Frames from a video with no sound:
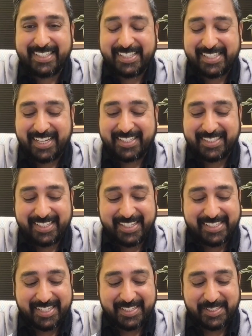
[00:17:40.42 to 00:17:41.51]
Exactly.
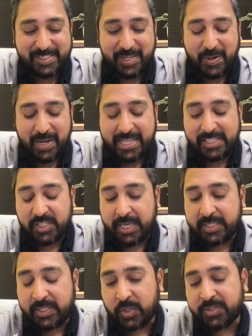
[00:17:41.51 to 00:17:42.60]
So and
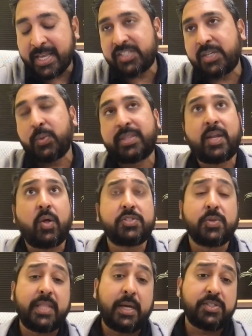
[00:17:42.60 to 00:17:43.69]
texting, what that
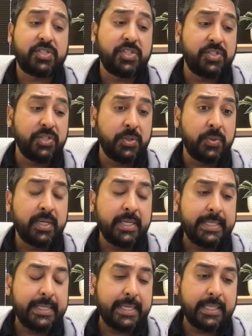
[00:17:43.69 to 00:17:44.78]
also allows us to do,
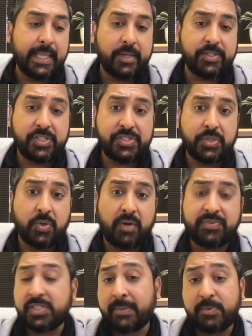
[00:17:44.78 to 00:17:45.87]
it allows us to
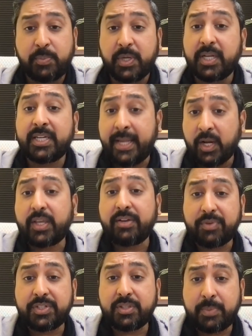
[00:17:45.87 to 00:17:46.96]
oftentimes bring that
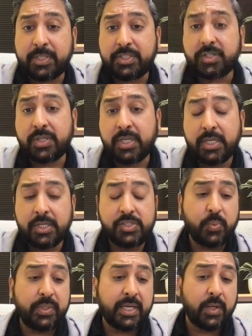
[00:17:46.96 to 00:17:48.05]
caregiver into the picture.
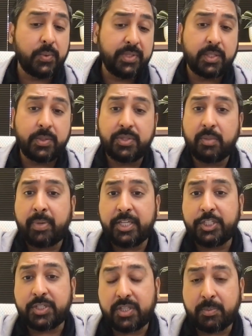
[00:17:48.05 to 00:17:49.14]
So we not only include the
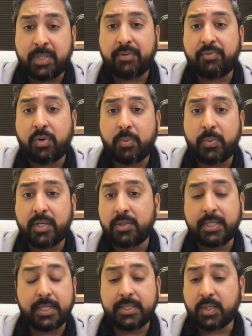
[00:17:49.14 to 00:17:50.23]
patient on the platform, we
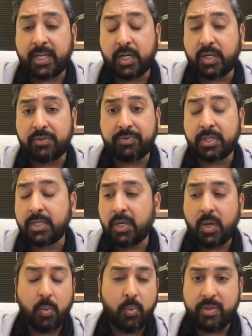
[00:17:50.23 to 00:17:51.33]
their caregiver,
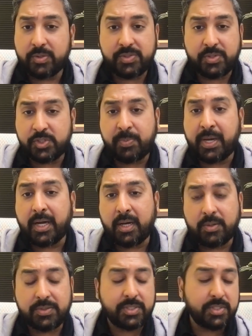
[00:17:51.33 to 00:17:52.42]
whether it's their
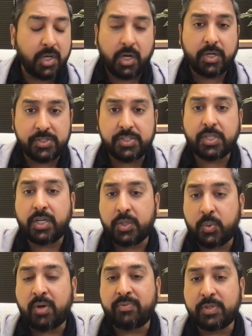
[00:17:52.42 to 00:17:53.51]
spouse, a daughter, son,
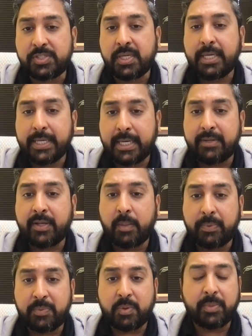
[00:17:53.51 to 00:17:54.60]
whoever is kind of helping
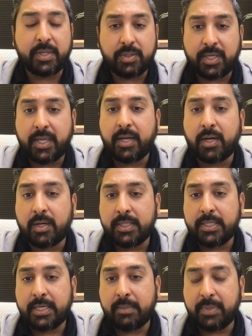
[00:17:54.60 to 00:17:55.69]
with their medical care
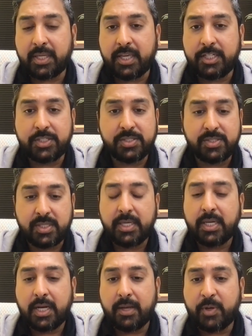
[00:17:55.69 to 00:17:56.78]
and medications,
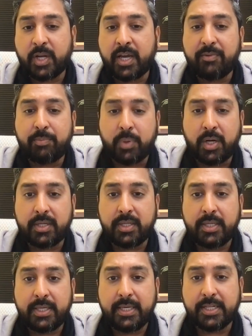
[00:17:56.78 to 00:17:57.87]
they're kind of brought
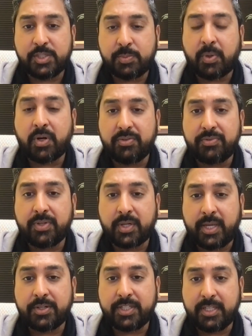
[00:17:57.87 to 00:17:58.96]
in as part of their
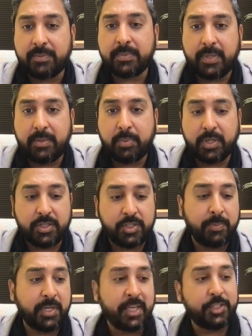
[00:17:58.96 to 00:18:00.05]
care team and bring the
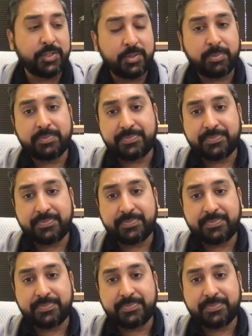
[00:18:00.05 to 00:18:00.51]
communication loop.